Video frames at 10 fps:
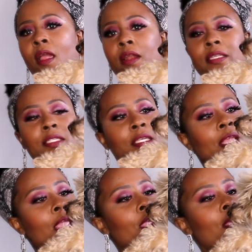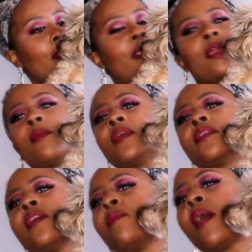hardly see, can't hardly hear, but it's
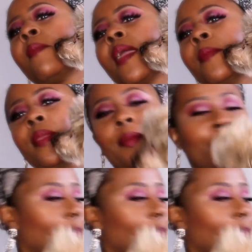still my baby.